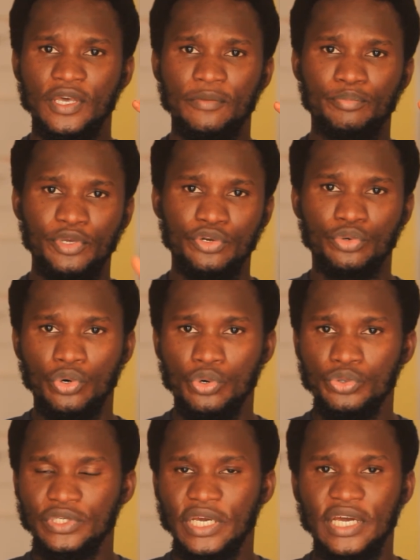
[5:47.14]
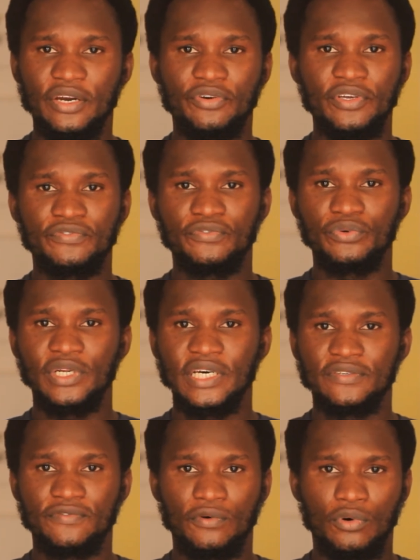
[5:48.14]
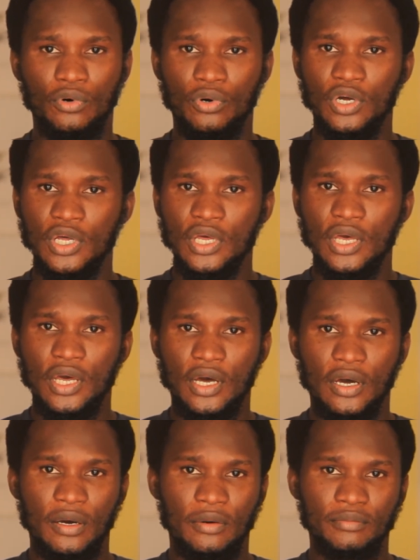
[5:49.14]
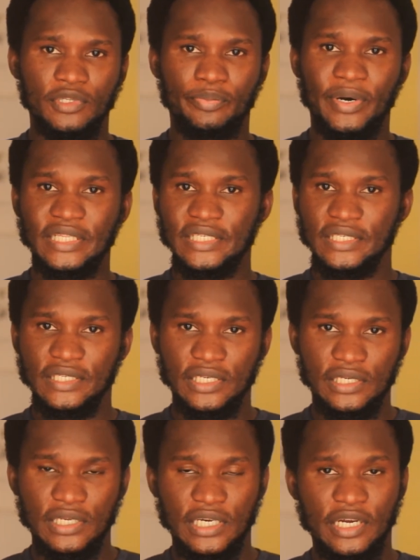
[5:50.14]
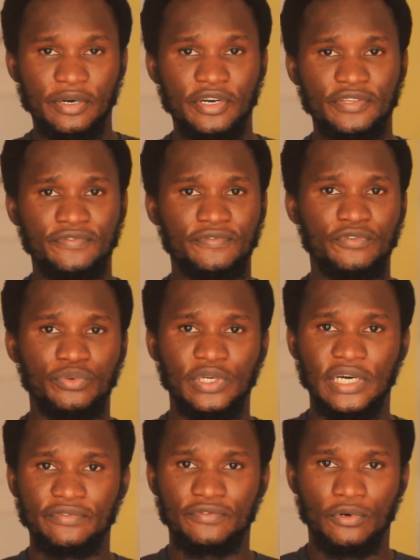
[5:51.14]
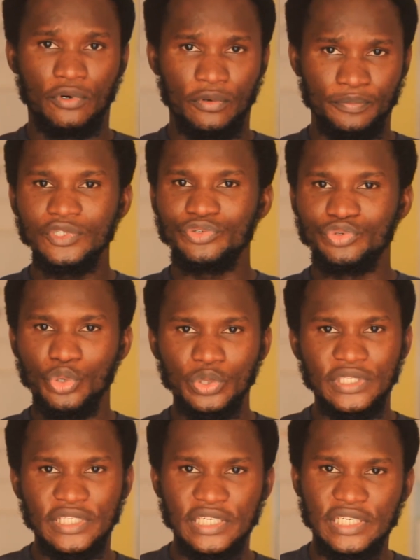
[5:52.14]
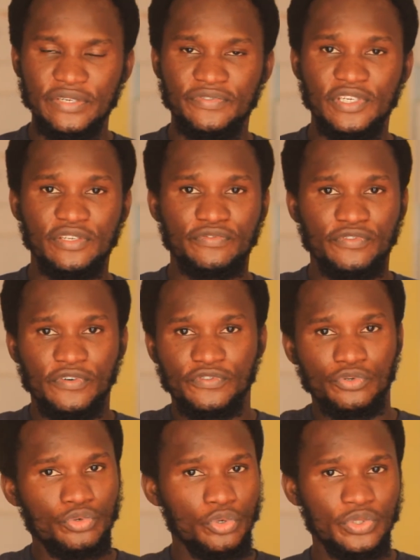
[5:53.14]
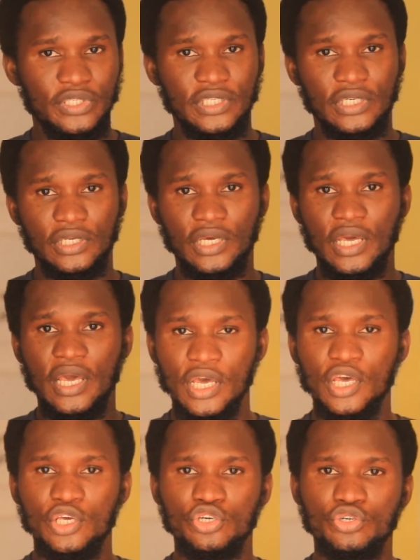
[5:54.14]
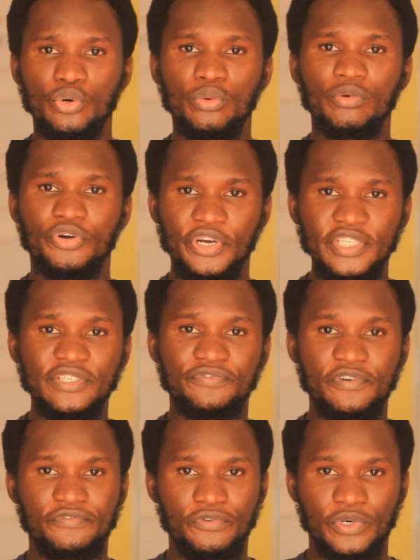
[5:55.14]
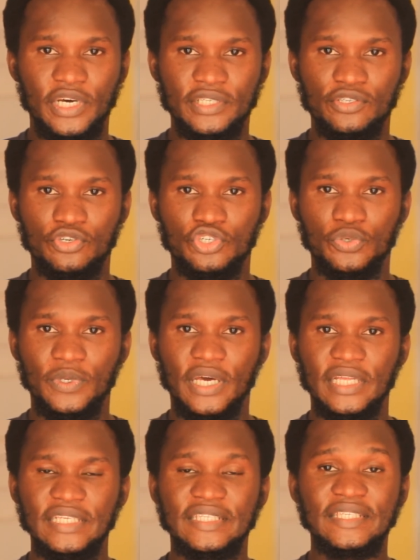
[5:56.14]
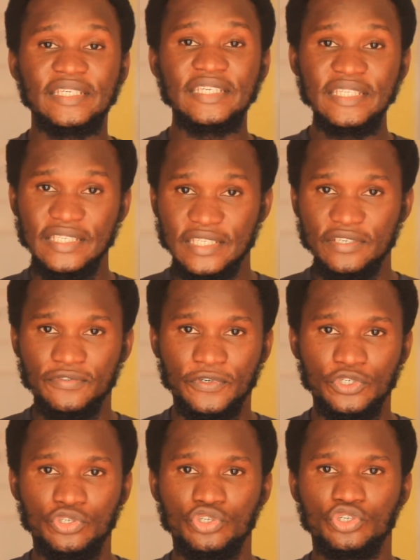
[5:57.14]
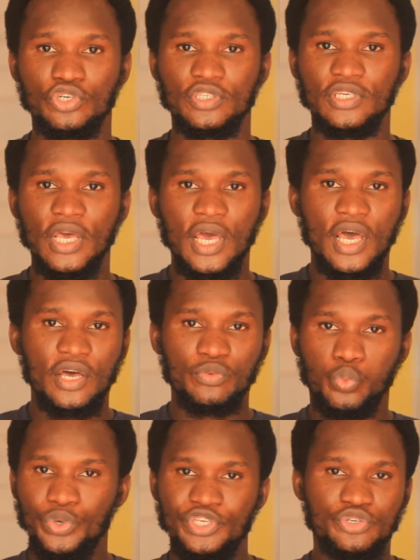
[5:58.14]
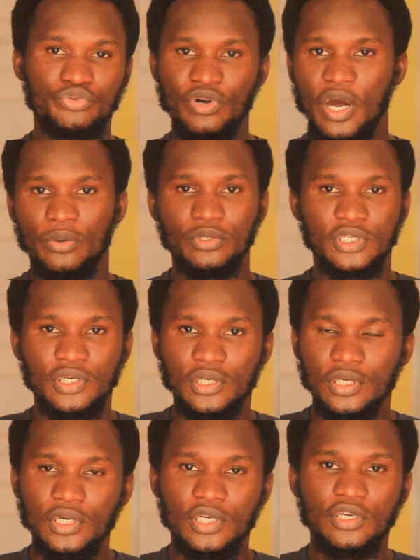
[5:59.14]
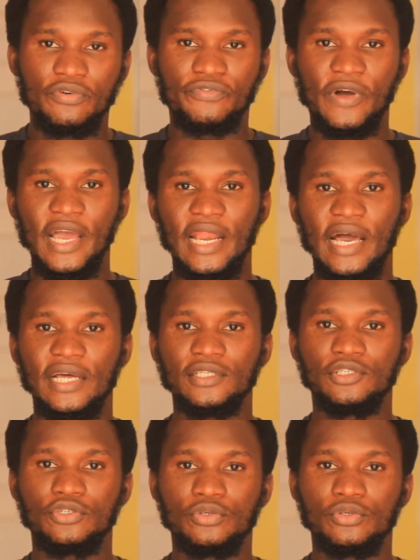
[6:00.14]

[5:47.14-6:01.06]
b-rolls. I can create folders for the party scene. I can create a folder for the road scene if it involves a road scene. Create different folders in such a way that it's easy for you to just whiz around your file and